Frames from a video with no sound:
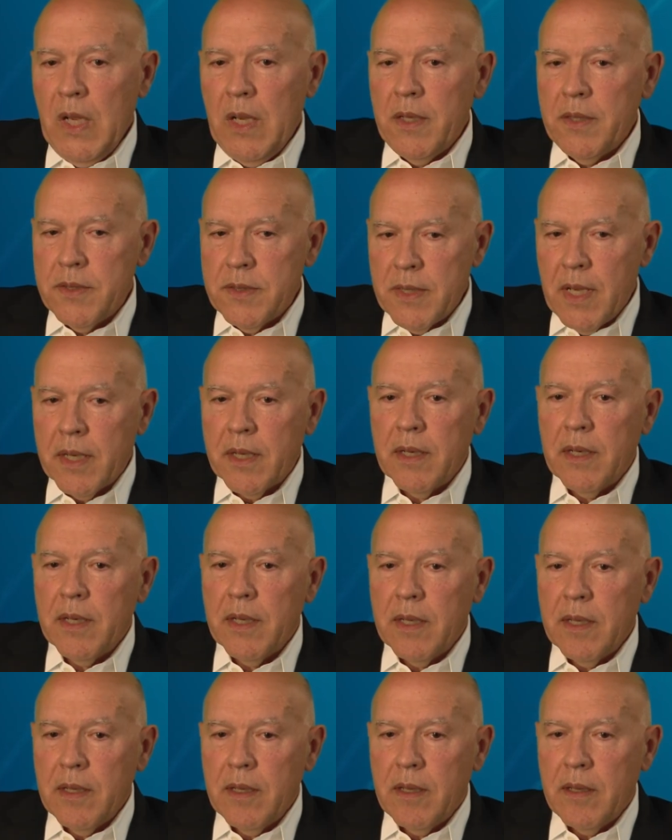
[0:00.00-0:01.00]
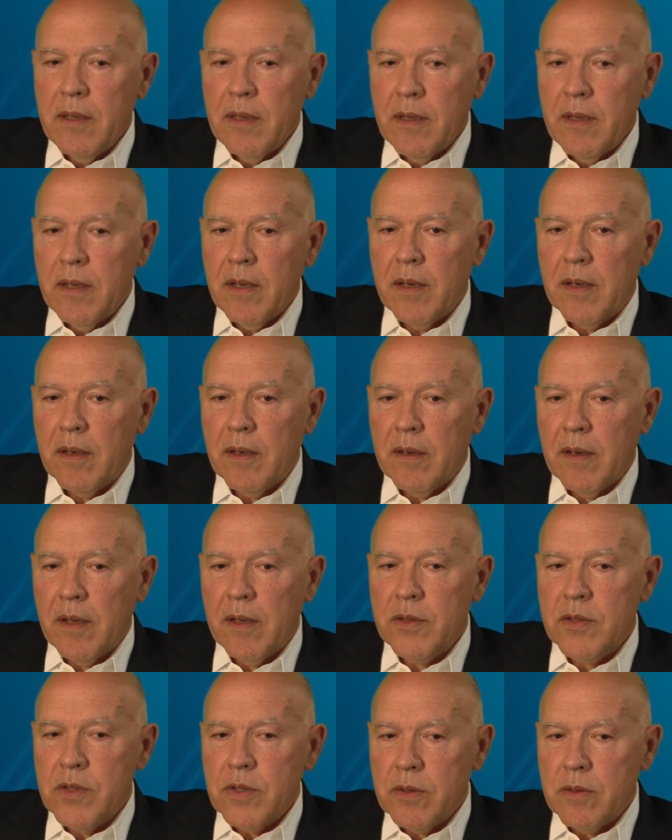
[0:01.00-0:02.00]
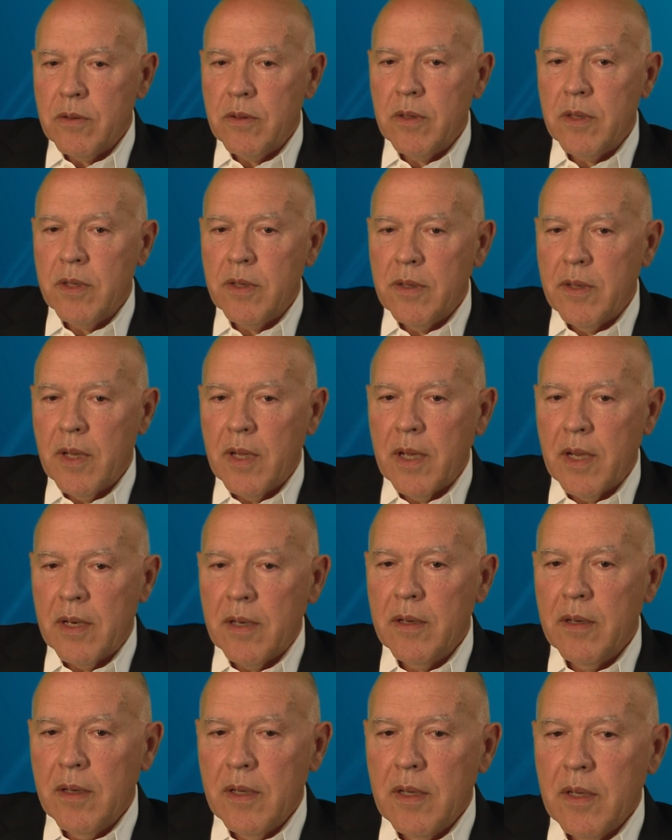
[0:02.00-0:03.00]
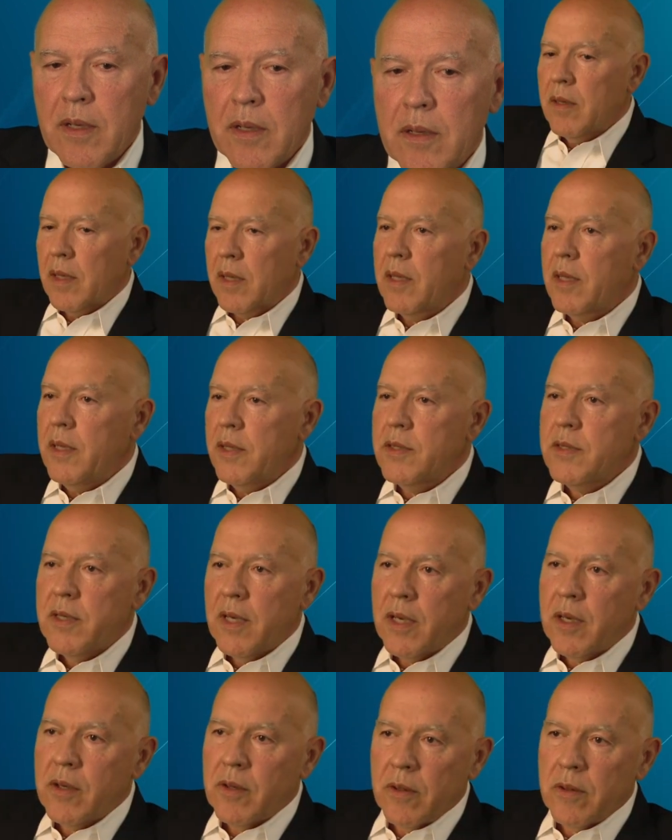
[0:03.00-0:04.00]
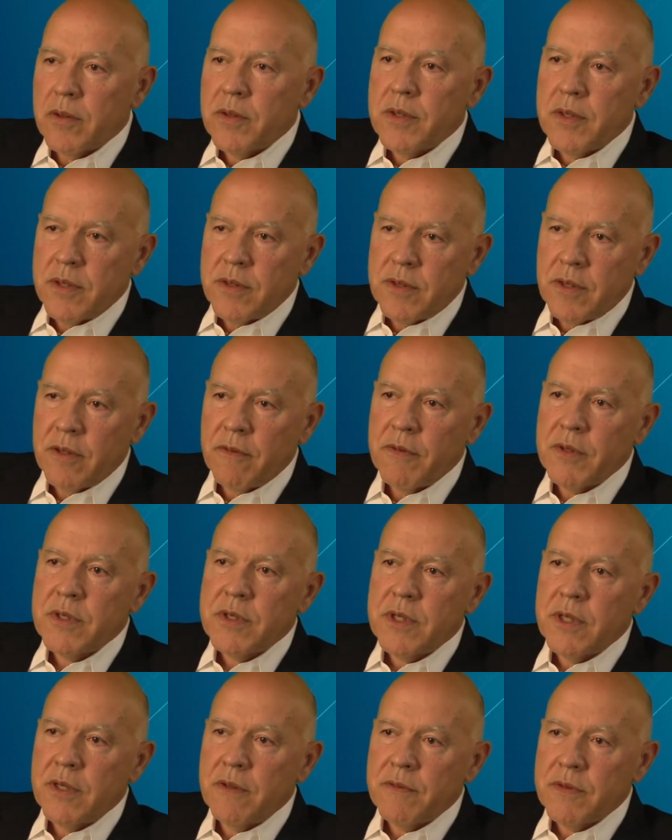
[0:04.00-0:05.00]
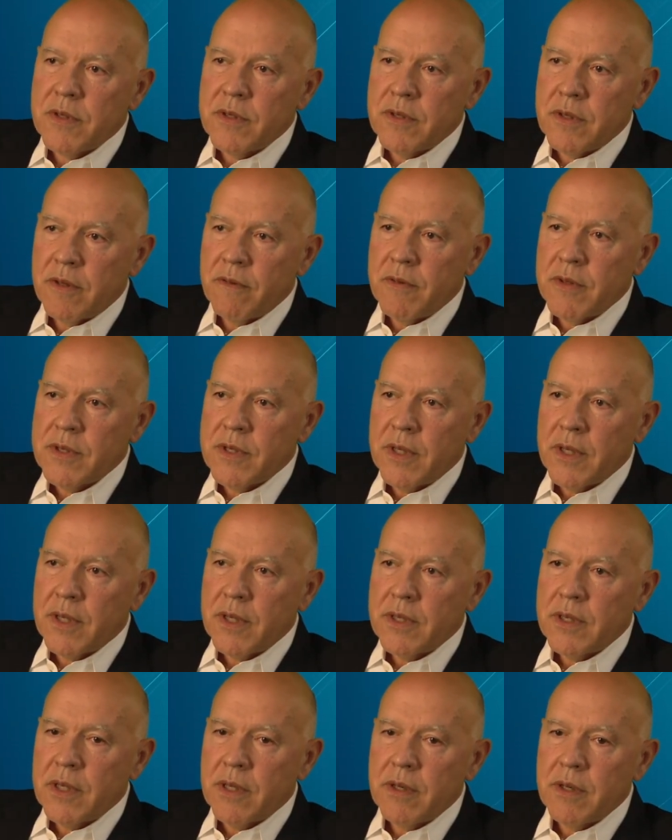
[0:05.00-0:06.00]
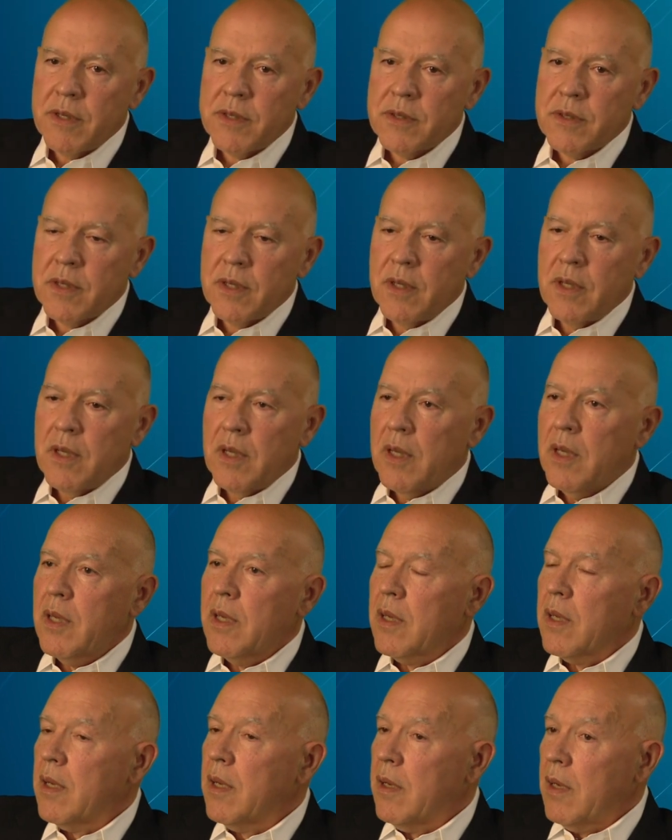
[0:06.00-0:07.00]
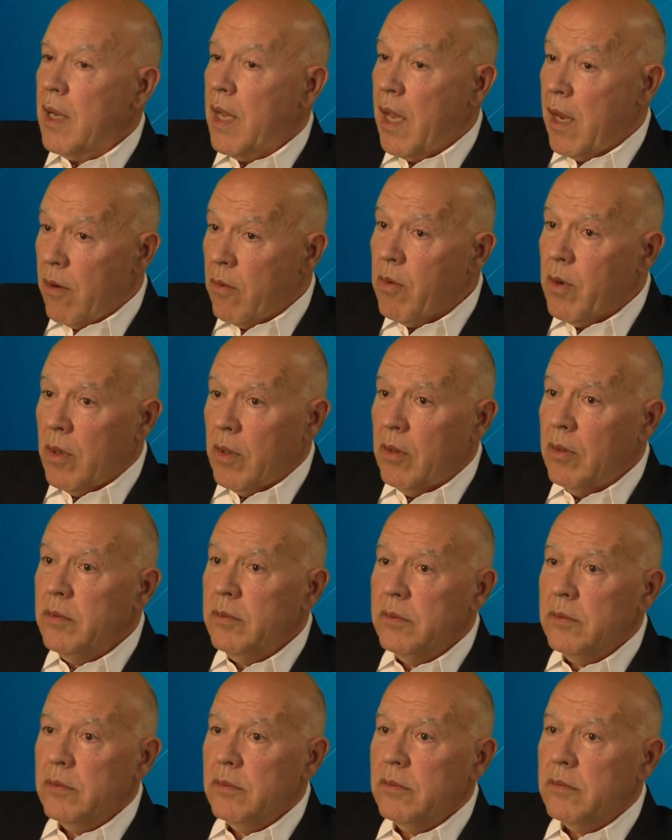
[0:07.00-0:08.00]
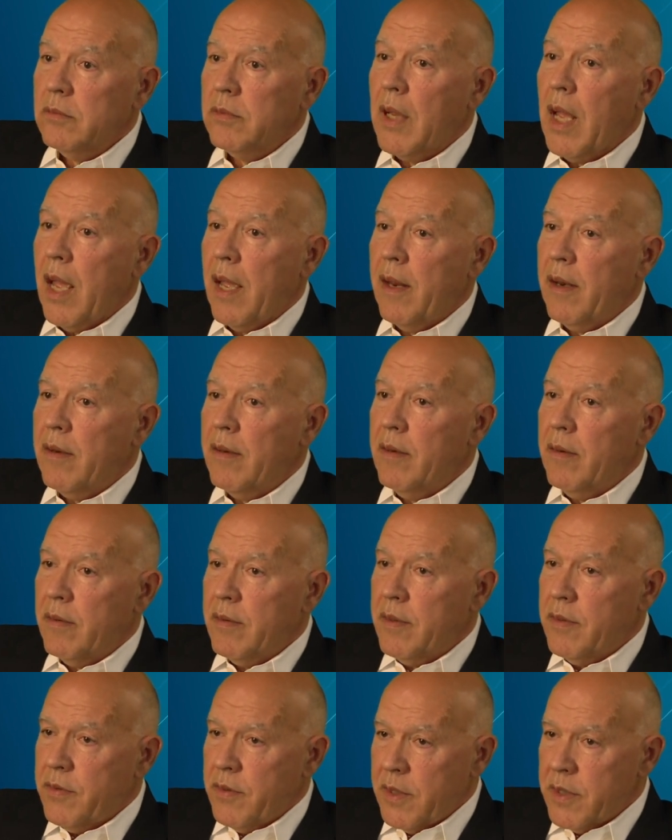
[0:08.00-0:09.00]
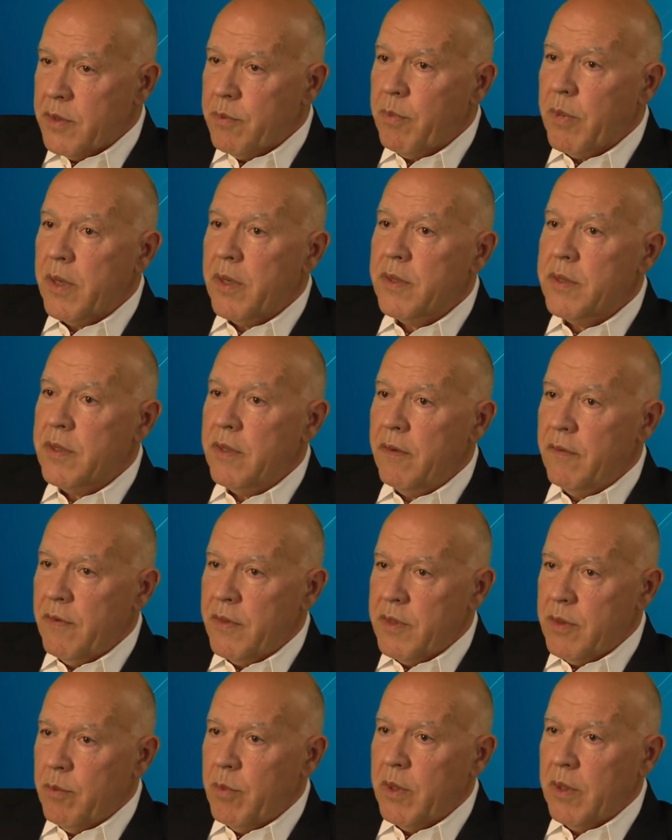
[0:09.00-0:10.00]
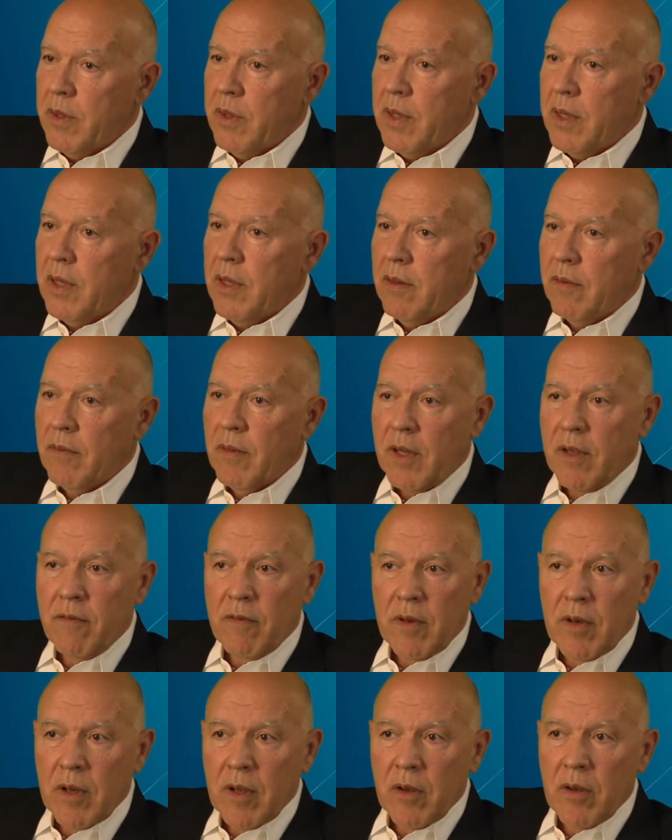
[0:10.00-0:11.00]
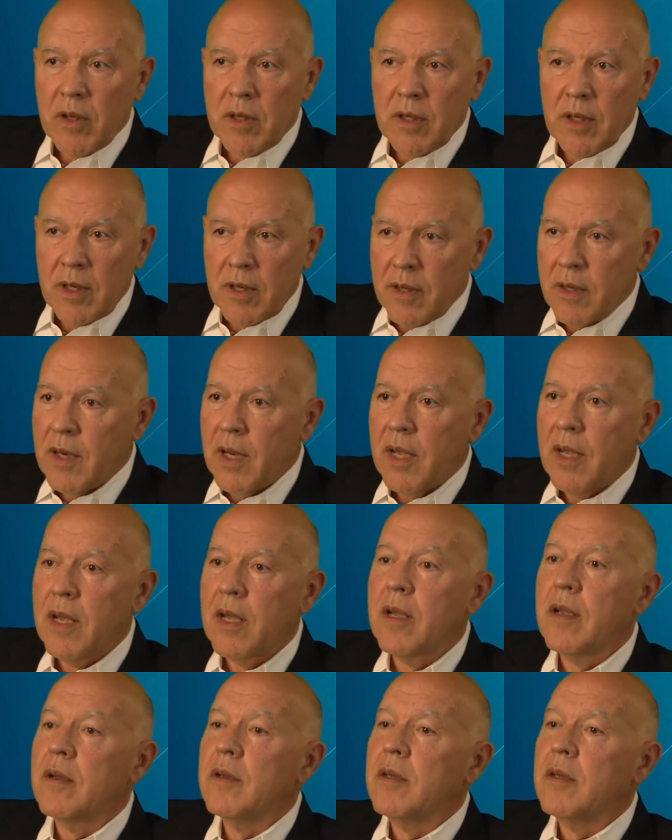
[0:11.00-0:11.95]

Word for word: Secondly, he ensured that the key stakeholders, the service chiefs, the service secretaries, had a role, had transparency and visibility, even though at the end of the day,